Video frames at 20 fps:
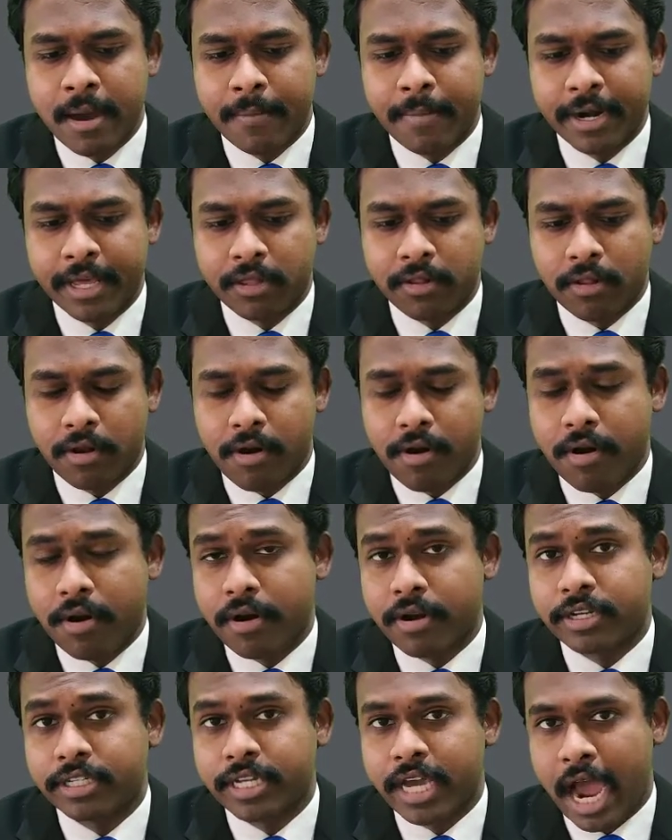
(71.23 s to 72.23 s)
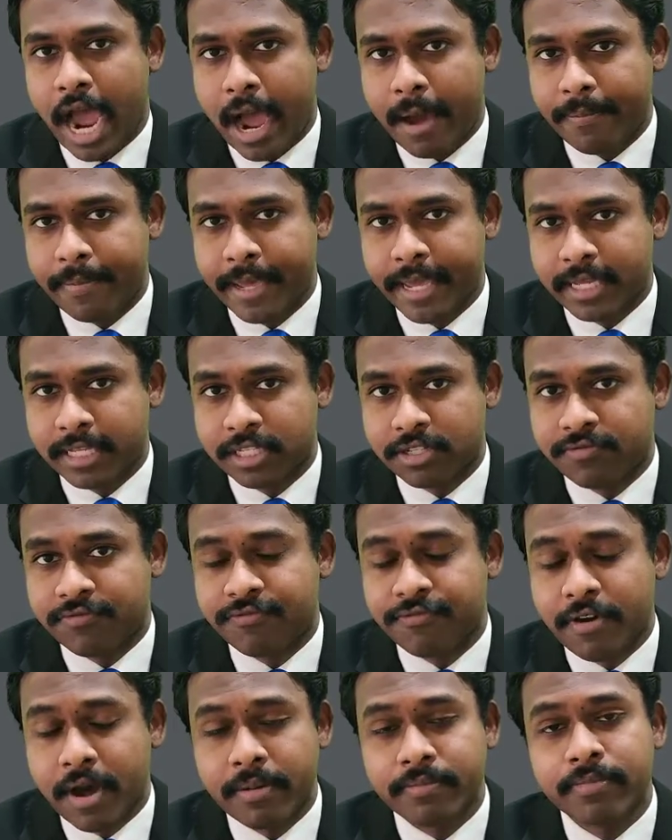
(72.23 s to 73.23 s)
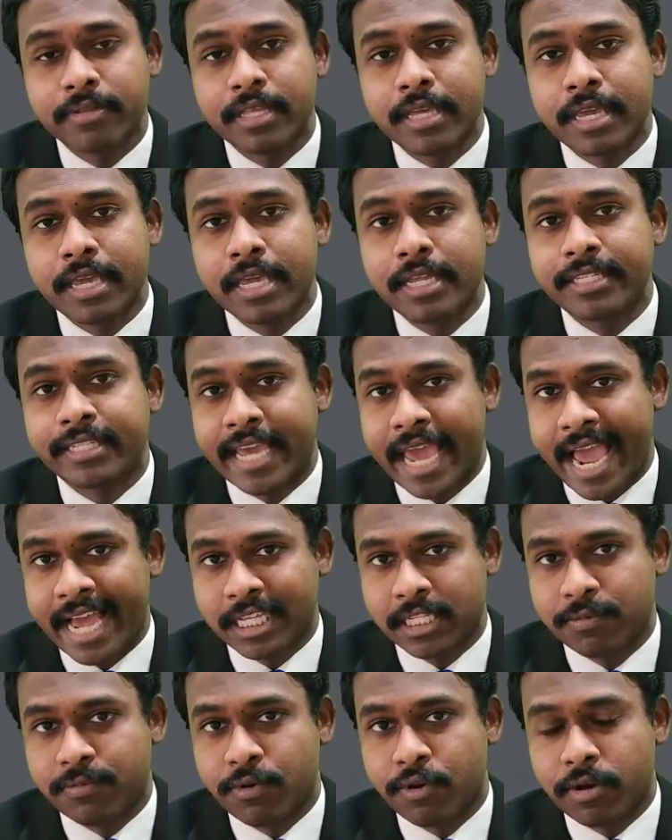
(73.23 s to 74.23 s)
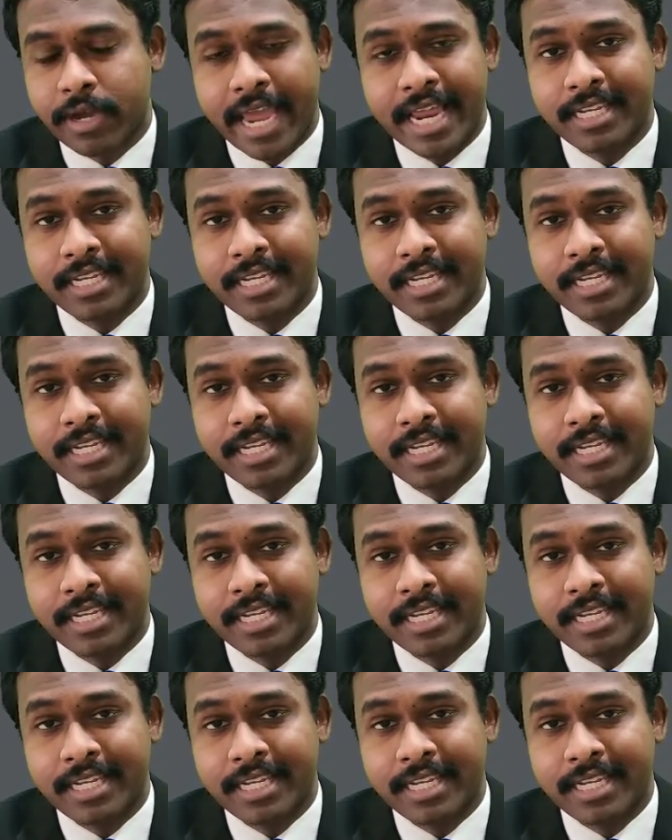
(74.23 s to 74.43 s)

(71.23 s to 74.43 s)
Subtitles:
particular topics from the textbook,